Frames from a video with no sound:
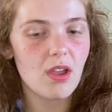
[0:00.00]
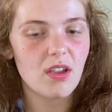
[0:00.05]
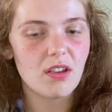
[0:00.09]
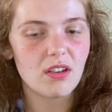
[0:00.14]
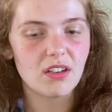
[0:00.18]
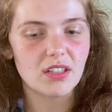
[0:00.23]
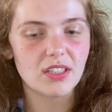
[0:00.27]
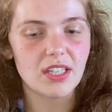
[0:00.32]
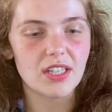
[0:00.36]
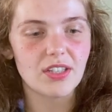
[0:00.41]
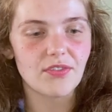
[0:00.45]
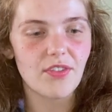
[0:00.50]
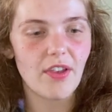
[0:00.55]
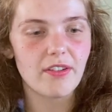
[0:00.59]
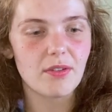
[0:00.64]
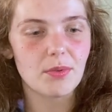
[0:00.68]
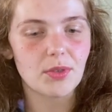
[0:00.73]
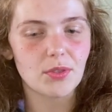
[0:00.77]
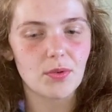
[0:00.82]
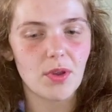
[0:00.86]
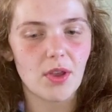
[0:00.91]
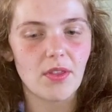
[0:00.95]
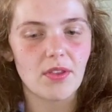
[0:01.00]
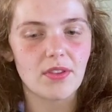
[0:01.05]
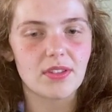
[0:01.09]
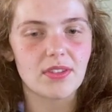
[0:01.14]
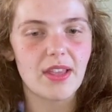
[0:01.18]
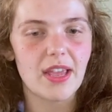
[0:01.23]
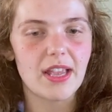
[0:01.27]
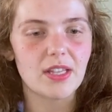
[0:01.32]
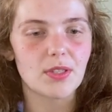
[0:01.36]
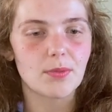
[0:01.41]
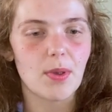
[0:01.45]
because it's very much one of those
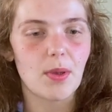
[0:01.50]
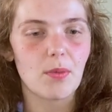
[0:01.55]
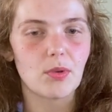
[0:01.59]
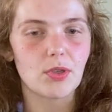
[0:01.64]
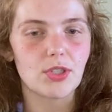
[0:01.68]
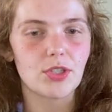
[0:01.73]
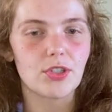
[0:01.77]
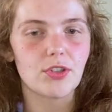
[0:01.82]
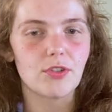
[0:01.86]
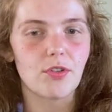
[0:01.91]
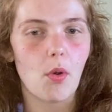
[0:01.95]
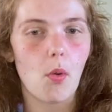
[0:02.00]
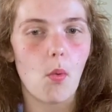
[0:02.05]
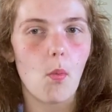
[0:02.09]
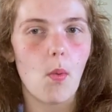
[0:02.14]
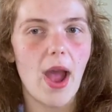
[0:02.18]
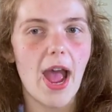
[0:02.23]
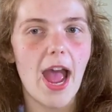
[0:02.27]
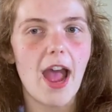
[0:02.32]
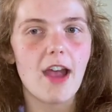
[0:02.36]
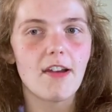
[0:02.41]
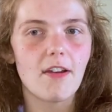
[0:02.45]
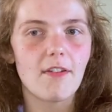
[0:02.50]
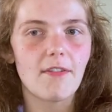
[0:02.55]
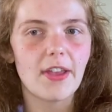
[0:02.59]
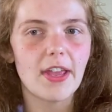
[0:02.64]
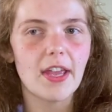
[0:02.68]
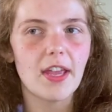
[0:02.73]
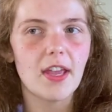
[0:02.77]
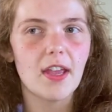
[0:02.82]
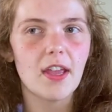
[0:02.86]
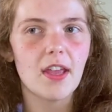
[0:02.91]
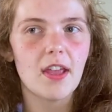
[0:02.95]
things where once you're aware of
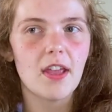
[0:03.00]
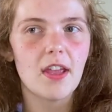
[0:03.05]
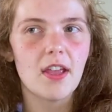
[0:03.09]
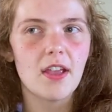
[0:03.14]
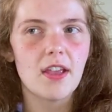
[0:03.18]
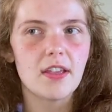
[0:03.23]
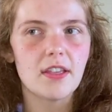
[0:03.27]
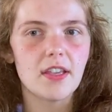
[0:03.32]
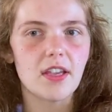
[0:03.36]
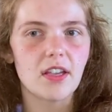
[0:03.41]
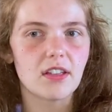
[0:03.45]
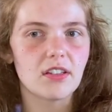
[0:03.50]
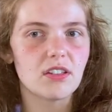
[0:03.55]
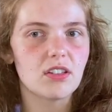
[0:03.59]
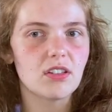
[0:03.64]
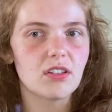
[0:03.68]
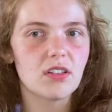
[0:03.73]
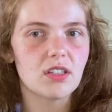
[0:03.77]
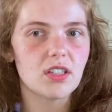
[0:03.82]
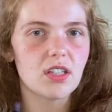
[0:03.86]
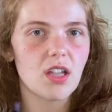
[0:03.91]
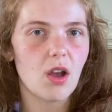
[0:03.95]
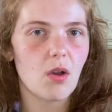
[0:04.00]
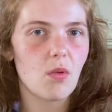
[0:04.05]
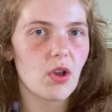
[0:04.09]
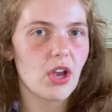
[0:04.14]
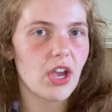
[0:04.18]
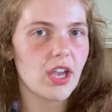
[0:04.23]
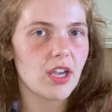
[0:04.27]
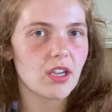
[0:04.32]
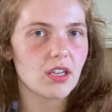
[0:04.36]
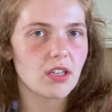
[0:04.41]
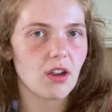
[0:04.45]
it, you can sort of start
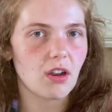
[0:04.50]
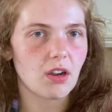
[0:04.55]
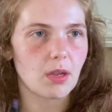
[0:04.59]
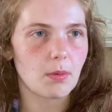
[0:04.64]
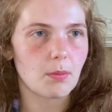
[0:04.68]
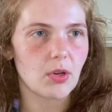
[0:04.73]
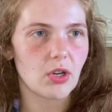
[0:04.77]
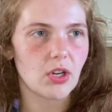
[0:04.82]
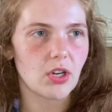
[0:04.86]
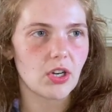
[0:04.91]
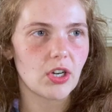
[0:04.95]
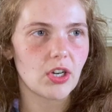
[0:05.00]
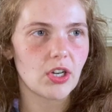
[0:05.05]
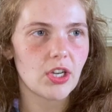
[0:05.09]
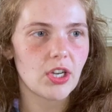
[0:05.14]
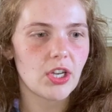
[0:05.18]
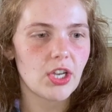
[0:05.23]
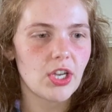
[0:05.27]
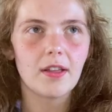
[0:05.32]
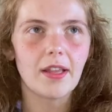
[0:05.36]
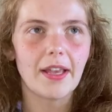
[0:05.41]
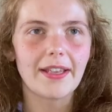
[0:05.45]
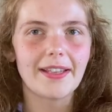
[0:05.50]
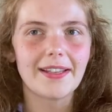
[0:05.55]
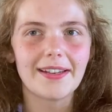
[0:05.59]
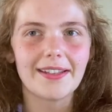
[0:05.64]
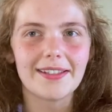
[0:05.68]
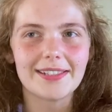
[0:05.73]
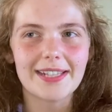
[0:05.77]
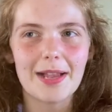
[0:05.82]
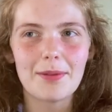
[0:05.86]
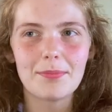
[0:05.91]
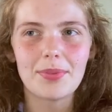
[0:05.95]
working on it more. Like, an
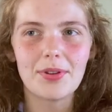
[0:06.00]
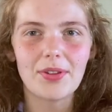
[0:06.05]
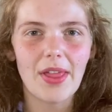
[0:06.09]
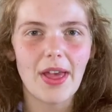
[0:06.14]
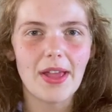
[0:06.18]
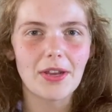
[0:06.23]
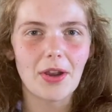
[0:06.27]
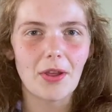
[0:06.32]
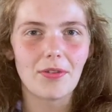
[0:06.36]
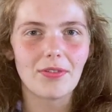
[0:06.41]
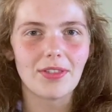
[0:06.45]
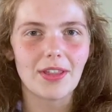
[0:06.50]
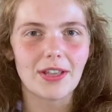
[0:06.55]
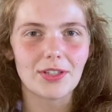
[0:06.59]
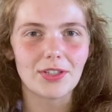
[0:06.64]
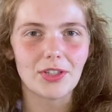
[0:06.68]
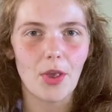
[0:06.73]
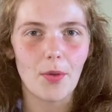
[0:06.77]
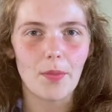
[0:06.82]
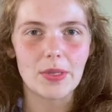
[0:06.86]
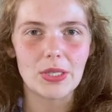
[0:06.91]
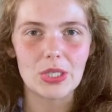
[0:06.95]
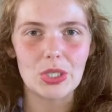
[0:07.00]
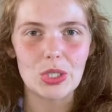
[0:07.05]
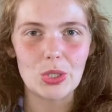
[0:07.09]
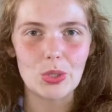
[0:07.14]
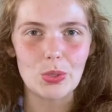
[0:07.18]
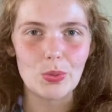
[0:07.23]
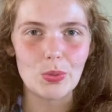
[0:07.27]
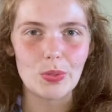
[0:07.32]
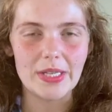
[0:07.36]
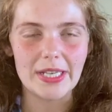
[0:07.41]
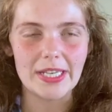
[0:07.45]
example that I don't think is going
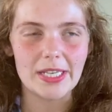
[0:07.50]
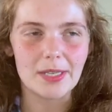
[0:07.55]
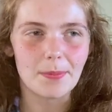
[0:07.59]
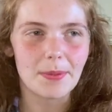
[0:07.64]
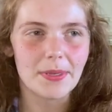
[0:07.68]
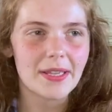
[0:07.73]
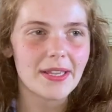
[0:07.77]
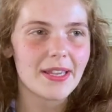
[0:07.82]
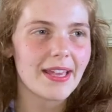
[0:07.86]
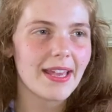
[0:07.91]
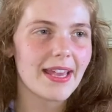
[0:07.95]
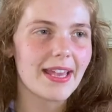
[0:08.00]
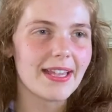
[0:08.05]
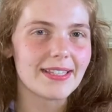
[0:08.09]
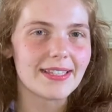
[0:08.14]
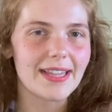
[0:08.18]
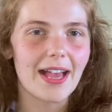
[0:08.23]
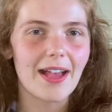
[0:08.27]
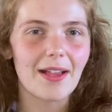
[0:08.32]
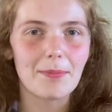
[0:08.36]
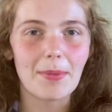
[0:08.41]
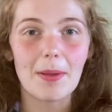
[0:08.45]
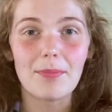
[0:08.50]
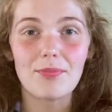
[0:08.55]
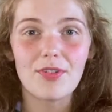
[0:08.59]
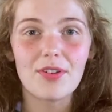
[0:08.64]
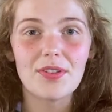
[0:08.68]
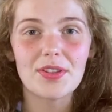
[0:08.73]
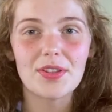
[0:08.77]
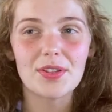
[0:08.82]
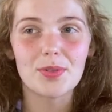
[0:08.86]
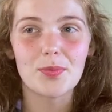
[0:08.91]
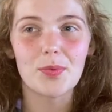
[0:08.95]
too deep is that my
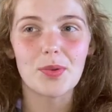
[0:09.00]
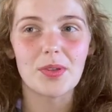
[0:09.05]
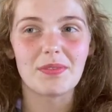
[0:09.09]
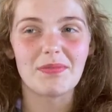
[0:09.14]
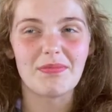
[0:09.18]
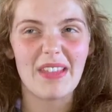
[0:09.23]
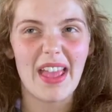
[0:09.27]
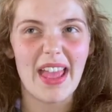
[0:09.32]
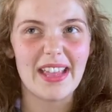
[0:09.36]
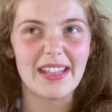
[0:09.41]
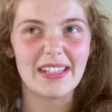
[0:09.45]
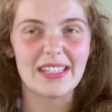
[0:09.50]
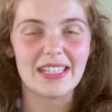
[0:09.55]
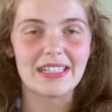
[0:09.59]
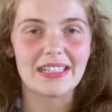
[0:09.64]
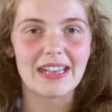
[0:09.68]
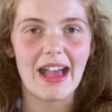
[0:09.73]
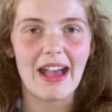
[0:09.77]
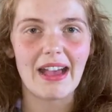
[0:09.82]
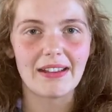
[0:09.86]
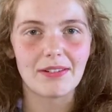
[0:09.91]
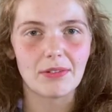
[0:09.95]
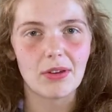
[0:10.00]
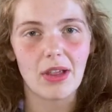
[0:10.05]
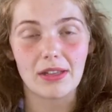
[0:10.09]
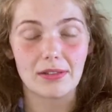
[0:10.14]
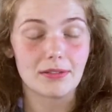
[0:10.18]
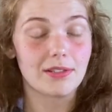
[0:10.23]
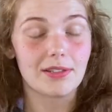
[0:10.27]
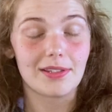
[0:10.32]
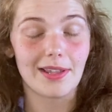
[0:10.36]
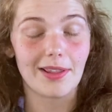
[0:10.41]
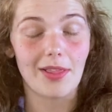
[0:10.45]
brothers were eight and nine,
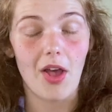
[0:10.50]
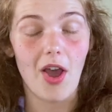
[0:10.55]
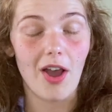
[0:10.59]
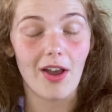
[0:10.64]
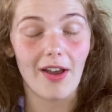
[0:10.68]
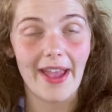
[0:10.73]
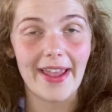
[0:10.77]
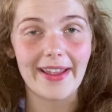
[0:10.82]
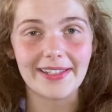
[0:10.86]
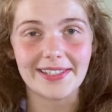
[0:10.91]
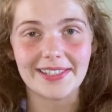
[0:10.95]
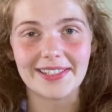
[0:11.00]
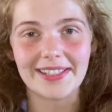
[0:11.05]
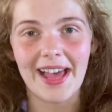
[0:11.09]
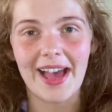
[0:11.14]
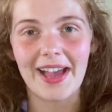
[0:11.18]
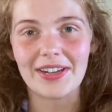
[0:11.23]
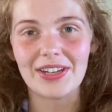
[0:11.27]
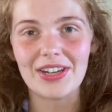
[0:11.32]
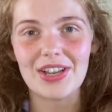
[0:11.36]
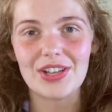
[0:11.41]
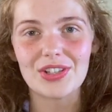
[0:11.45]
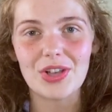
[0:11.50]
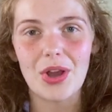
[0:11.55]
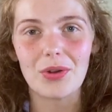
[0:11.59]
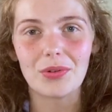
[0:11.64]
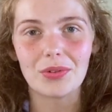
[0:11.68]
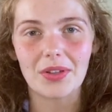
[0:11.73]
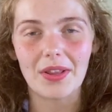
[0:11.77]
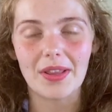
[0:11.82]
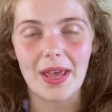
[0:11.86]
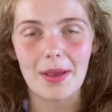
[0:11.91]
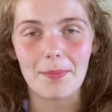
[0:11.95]
and still are, eight and nine years
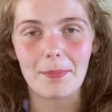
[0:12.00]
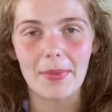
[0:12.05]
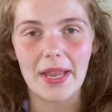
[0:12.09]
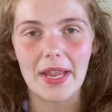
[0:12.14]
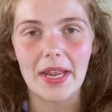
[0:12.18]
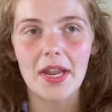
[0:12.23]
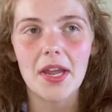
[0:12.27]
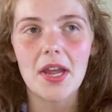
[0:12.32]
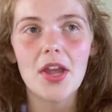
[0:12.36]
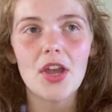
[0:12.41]
older than me.